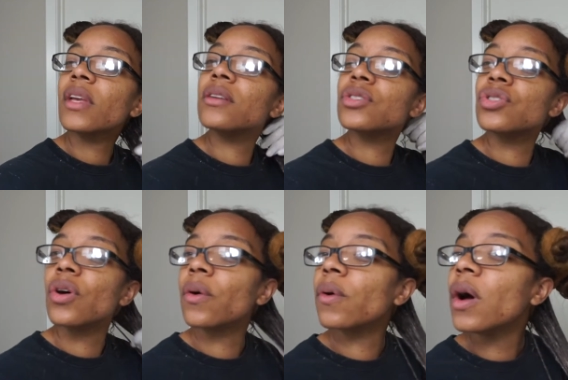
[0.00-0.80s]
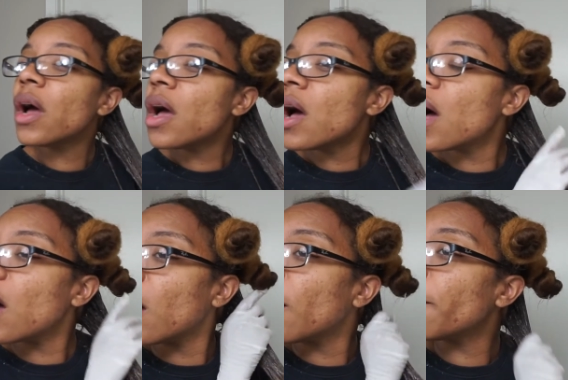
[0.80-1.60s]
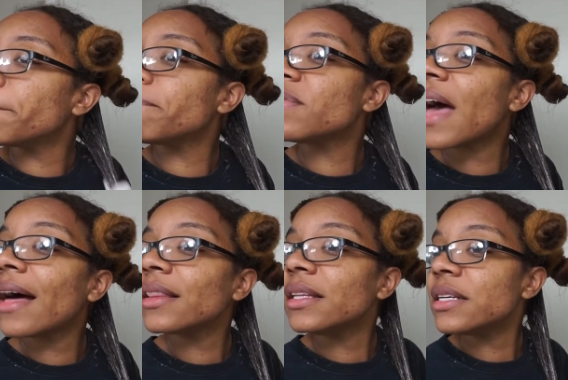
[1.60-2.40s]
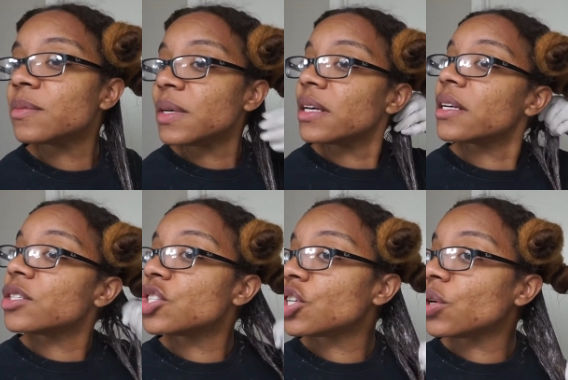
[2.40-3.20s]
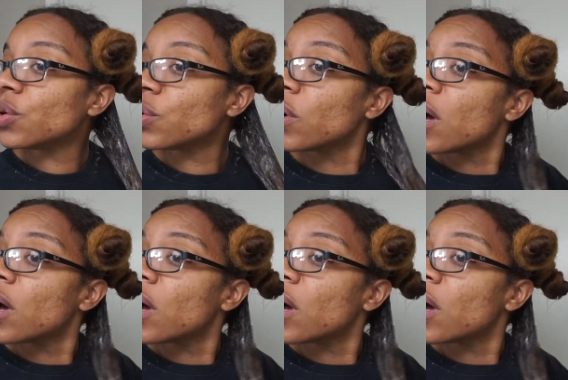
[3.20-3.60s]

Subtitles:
So that leads me into